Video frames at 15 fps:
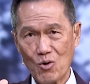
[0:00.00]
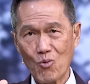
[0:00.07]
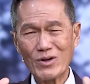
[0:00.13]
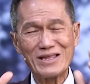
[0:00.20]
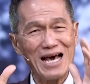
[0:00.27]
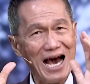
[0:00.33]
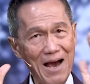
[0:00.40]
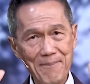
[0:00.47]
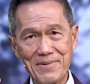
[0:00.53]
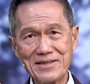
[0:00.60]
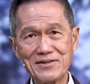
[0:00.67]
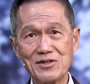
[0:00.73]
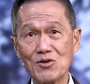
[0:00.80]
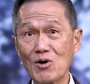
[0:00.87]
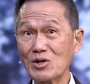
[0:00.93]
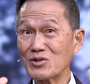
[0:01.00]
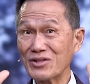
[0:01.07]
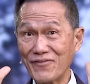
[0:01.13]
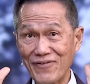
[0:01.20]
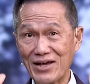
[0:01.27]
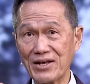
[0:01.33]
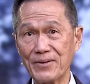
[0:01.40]
What habit do you want to
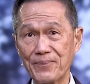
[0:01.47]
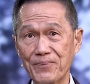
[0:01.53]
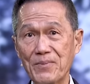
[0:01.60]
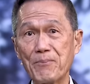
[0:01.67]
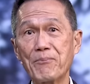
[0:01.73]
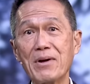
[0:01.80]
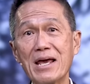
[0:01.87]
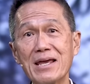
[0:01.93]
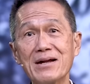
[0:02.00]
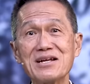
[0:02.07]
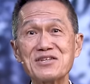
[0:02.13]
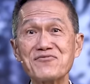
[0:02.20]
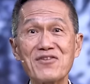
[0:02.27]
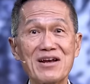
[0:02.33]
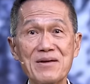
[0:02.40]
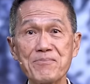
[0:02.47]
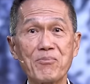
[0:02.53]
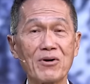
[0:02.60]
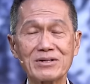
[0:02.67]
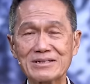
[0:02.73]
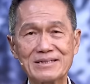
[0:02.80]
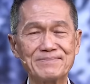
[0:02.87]
develop? Prayer is very
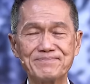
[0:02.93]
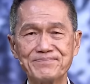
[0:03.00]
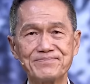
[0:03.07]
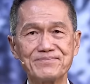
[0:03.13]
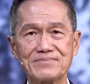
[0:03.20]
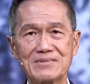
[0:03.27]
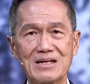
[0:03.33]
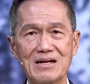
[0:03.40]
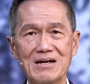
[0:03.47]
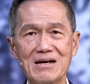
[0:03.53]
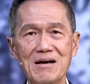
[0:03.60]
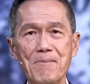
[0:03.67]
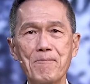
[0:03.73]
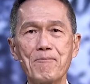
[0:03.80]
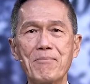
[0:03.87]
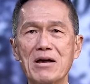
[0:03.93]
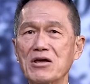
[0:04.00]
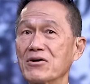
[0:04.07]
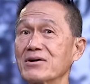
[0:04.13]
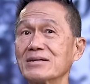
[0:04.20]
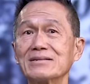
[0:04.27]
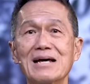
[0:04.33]
important.
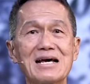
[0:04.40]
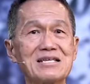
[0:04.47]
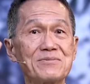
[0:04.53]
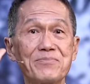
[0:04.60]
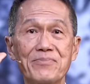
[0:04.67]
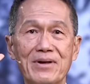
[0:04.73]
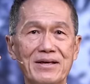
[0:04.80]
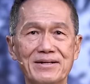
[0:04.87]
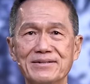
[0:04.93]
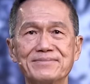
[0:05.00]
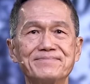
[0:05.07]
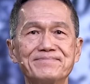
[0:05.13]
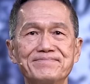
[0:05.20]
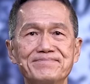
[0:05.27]
Prioritize prayer.